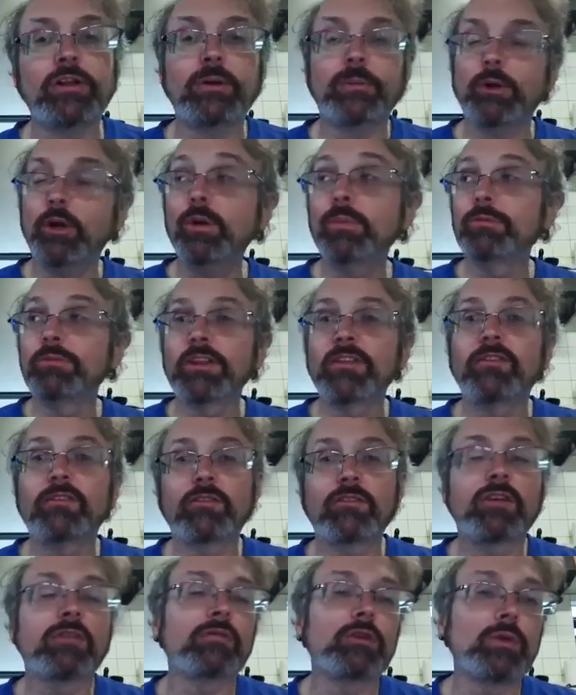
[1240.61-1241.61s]
but hopefully this has
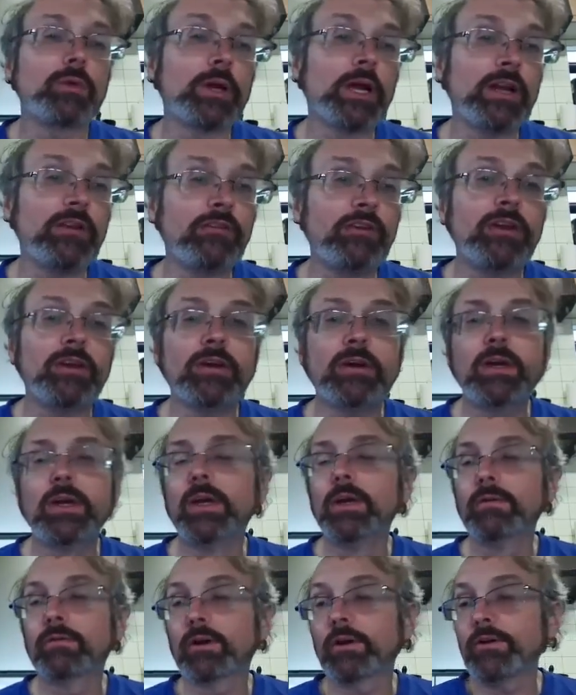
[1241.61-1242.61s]
given you an idea
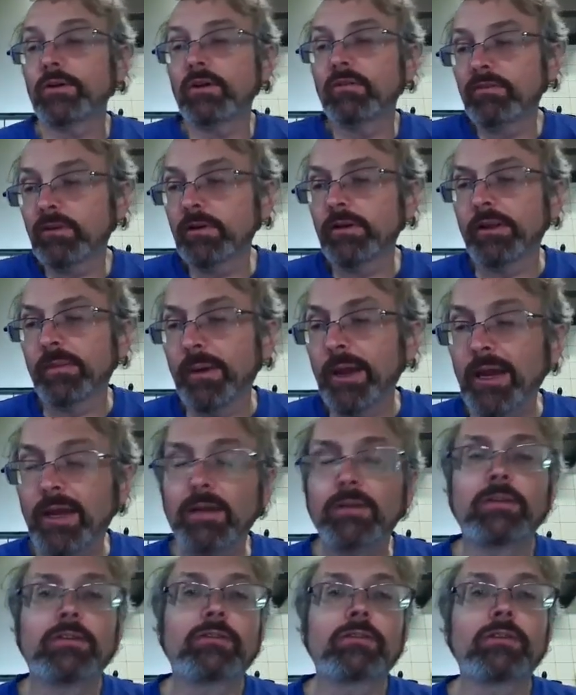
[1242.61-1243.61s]
for how you can fairly
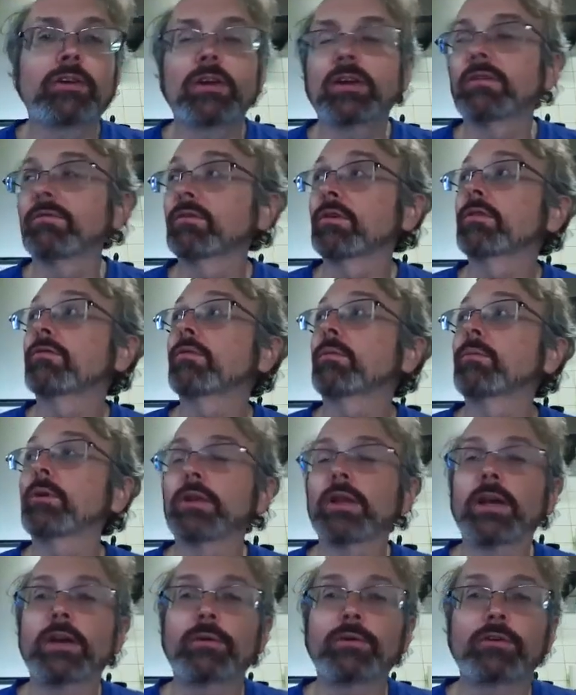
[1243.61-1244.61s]
painlessly convert from one
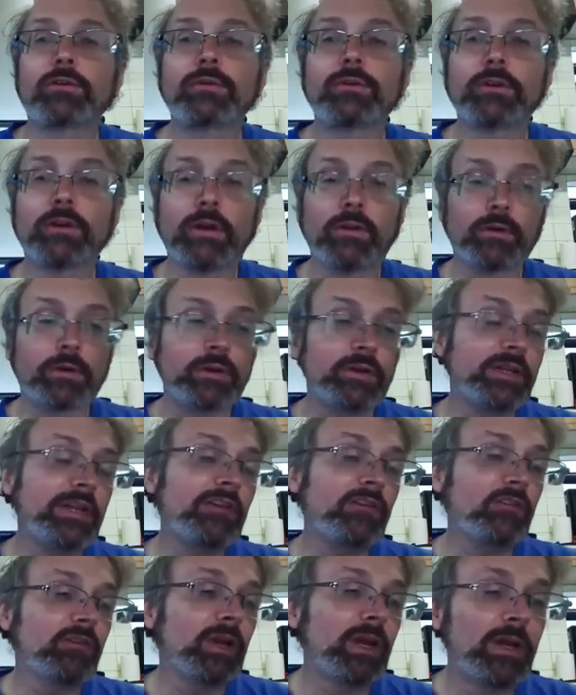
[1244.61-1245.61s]
language to another, at
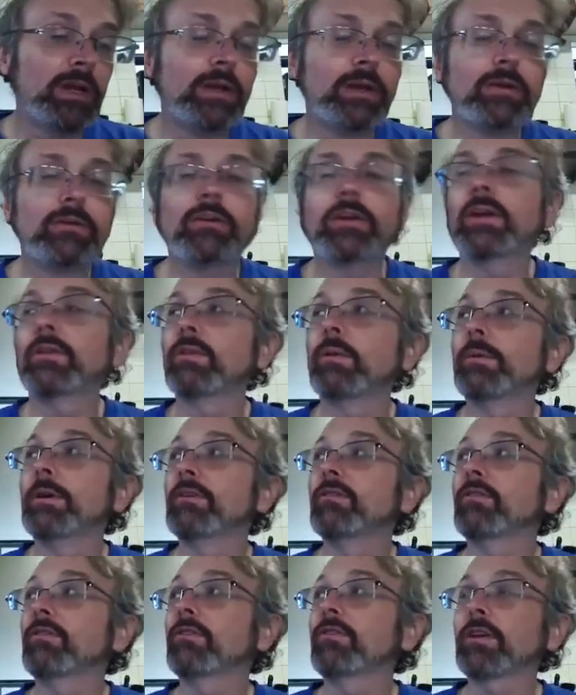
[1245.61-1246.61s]
least to get the
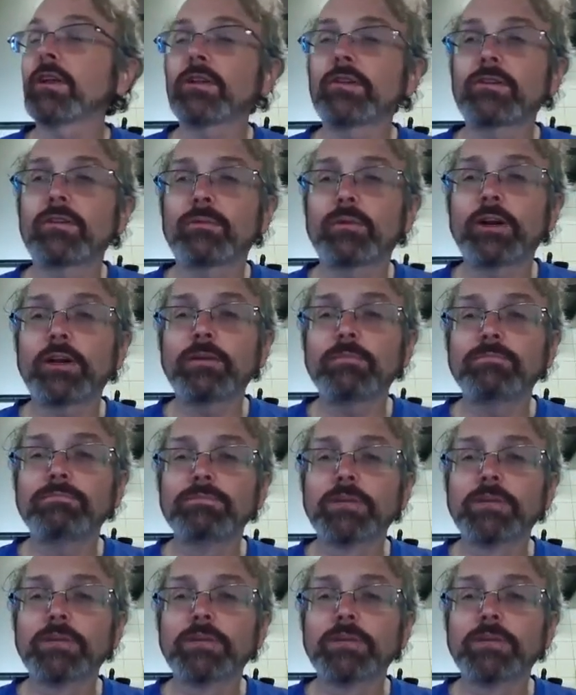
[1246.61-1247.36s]
basic skeleton running.